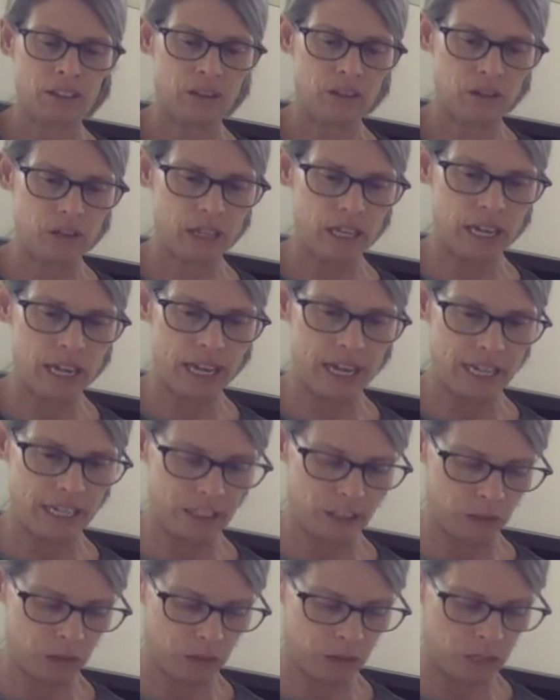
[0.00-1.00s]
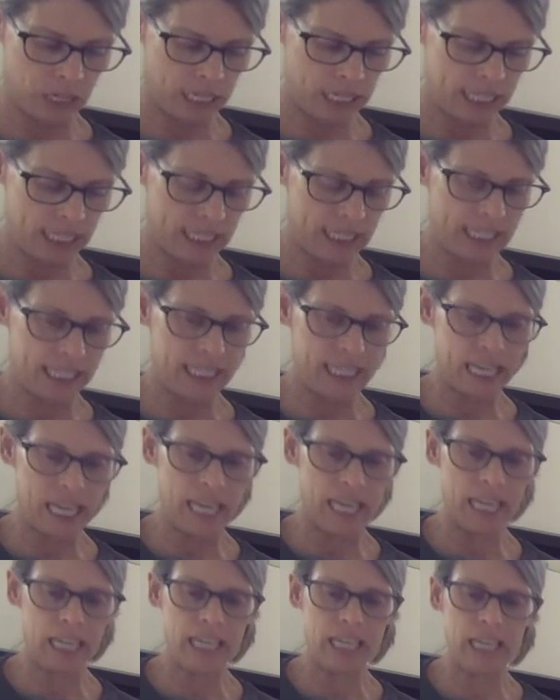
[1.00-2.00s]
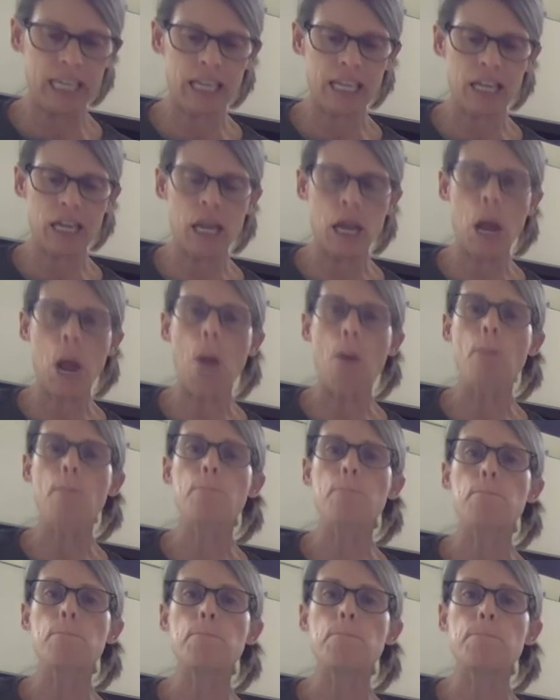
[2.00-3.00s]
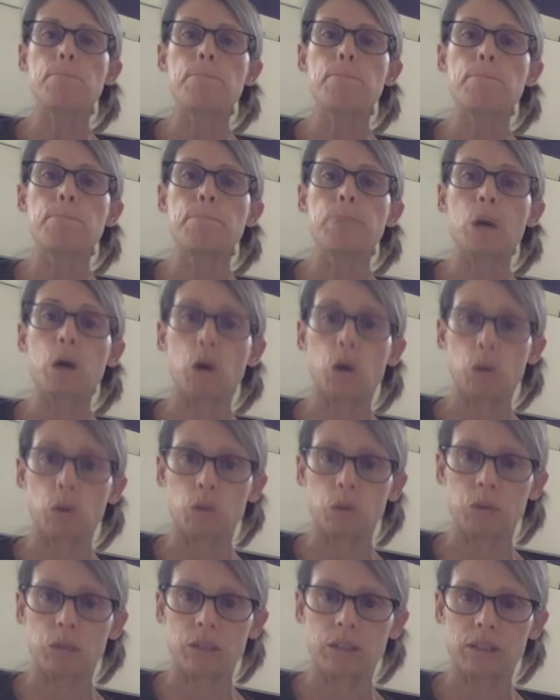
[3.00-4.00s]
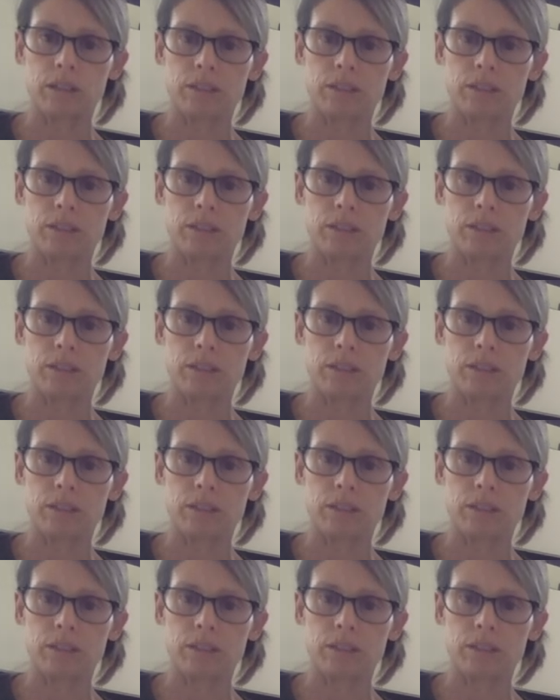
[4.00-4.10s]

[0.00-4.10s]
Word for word: Okay, so say bone.